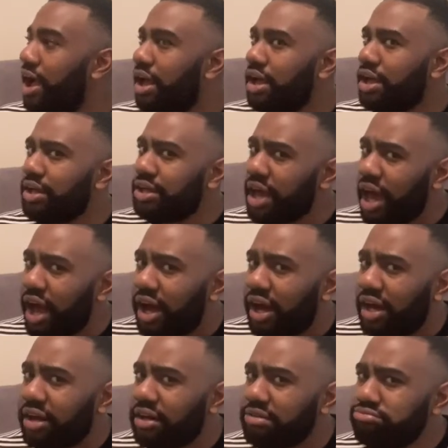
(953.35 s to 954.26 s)

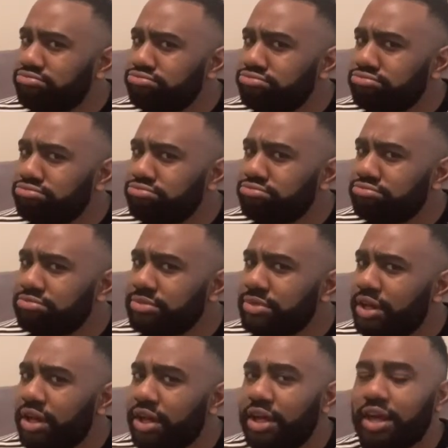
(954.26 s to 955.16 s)
Y'all,
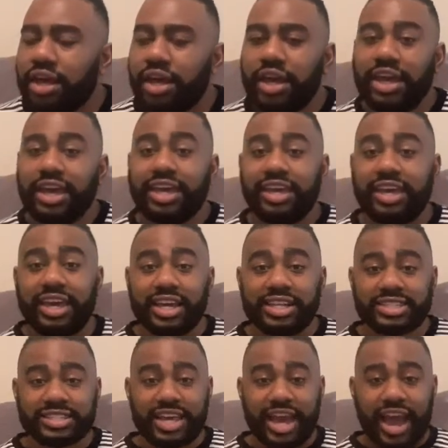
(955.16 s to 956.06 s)
he
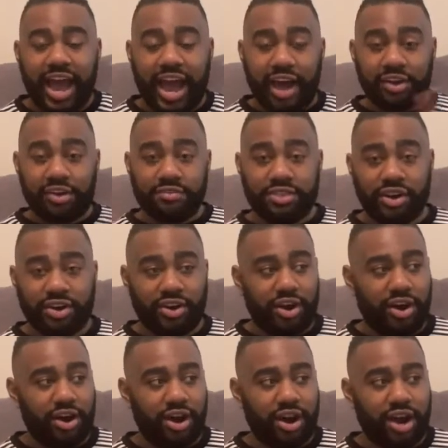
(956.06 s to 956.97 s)
gets out of the
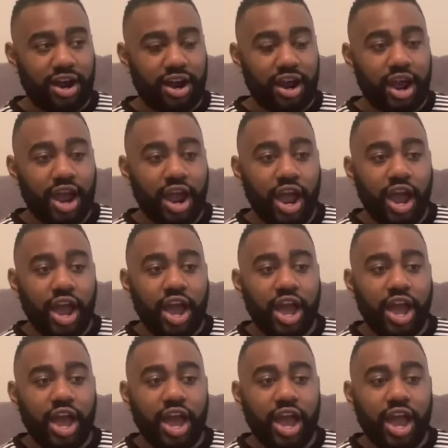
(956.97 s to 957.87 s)
car.
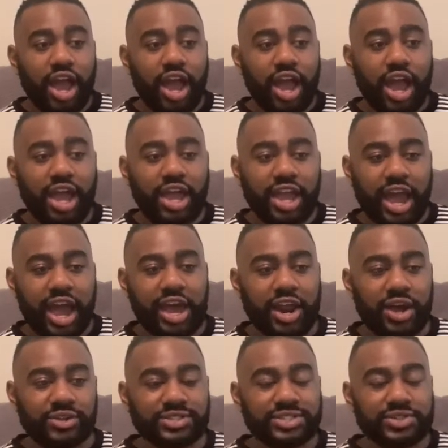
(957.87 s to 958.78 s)
He had
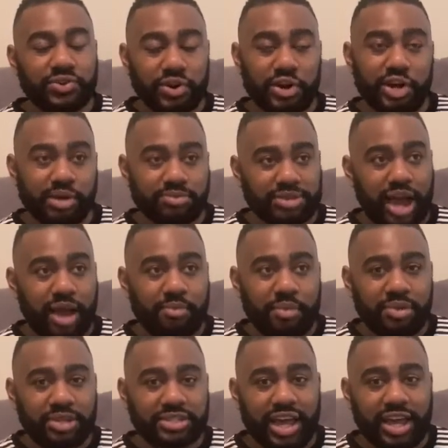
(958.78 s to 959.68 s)
on scrubs. I
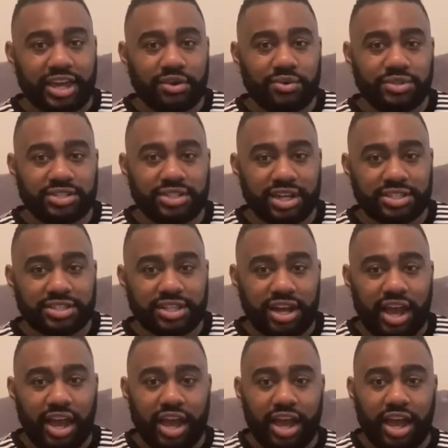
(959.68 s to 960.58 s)
remember just like it was
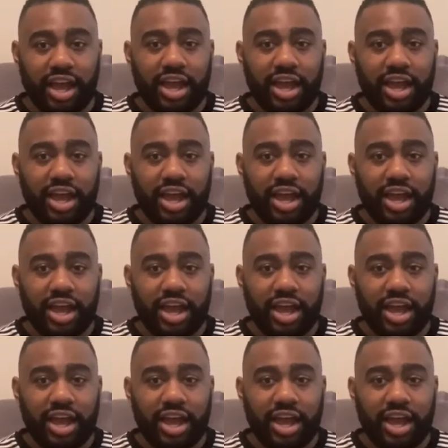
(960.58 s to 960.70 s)
yesterday.